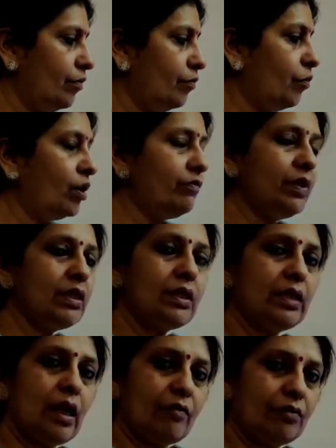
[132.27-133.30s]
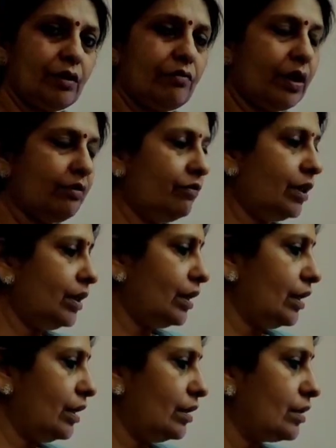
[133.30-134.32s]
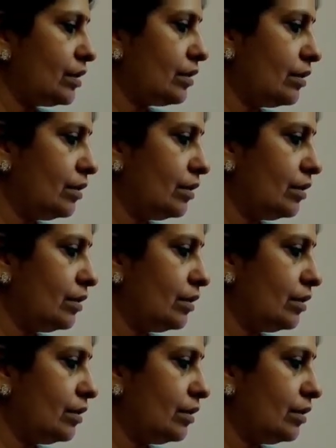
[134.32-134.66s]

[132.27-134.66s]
What we see after 1 week is